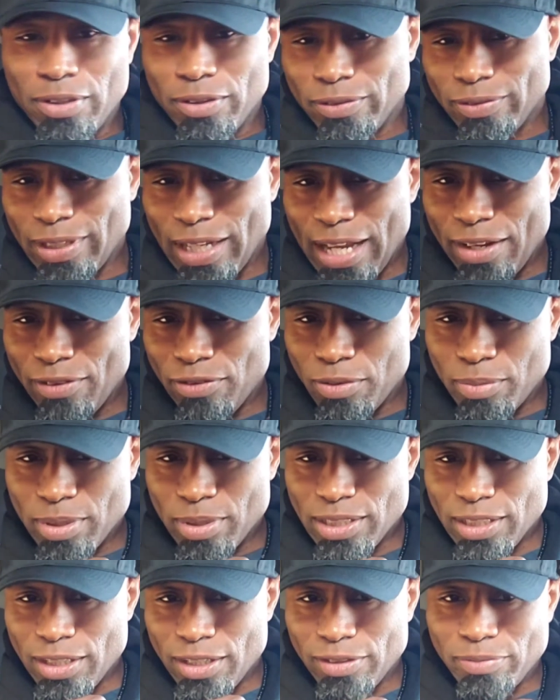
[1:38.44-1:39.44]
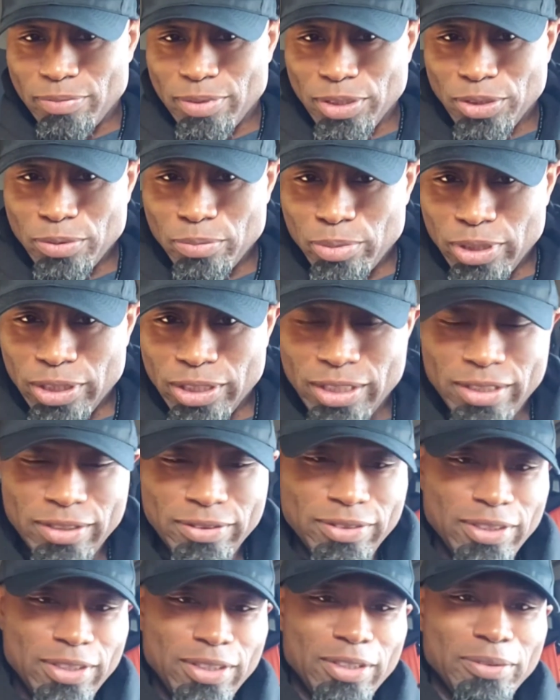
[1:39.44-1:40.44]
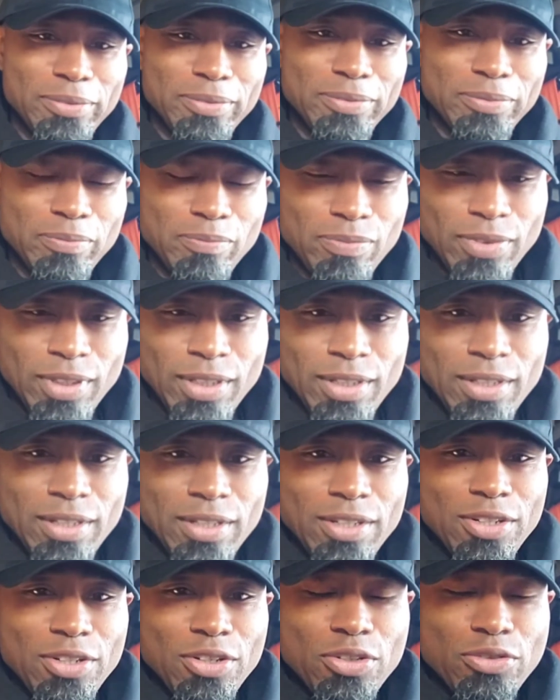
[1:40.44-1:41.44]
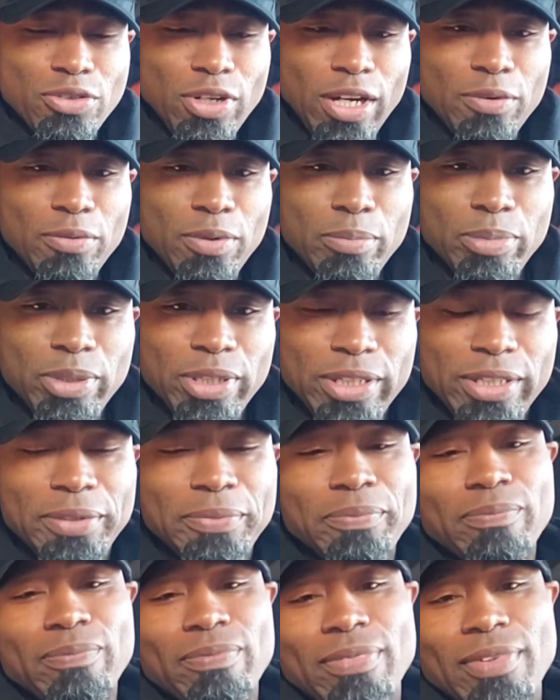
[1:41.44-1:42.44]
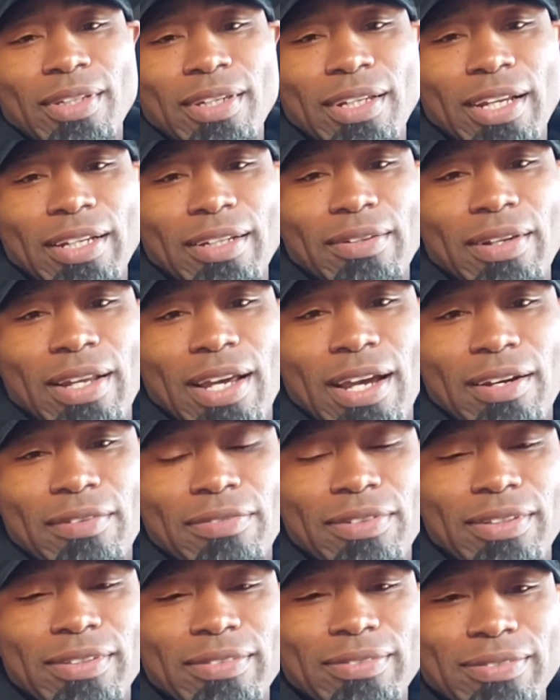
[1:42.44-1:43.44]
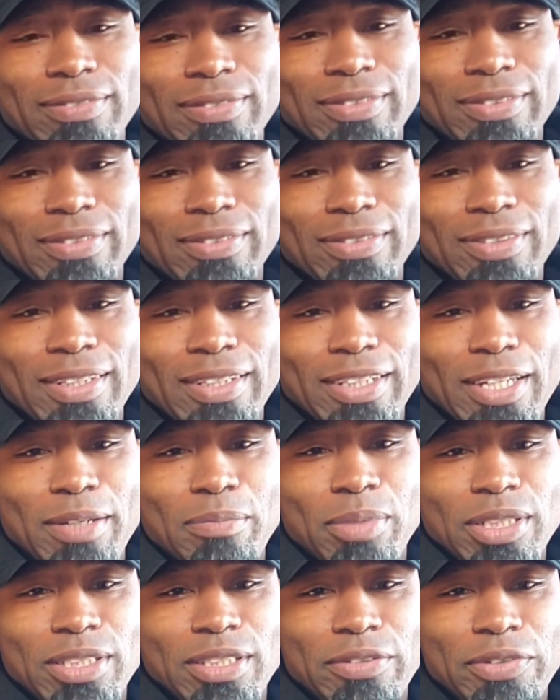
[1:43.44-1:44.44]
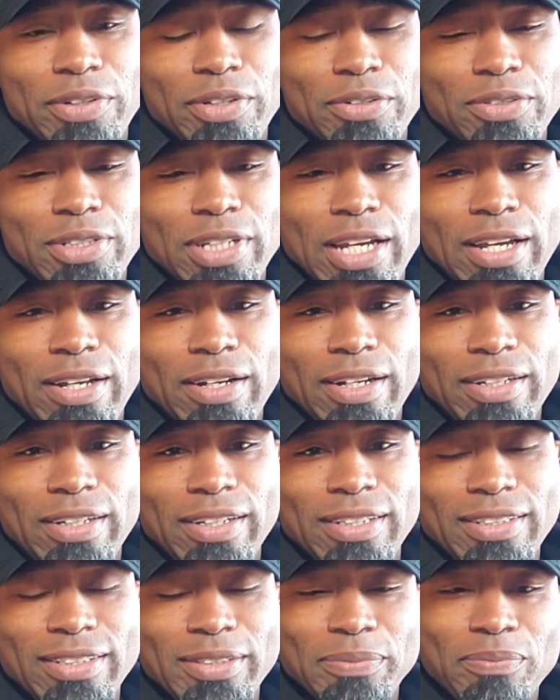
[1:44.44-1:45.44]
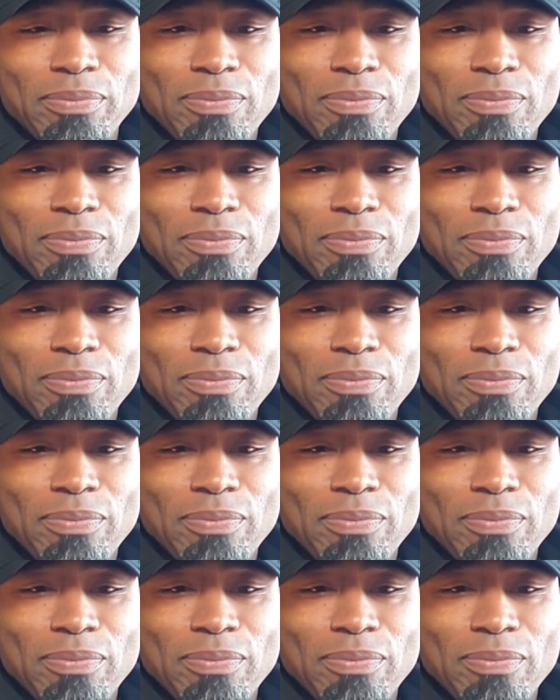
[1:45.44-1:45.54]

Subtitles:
name for myself, Mr.Boogie. You know, trucking with Boogie. Like to laugh and keep myself entertained, I guess.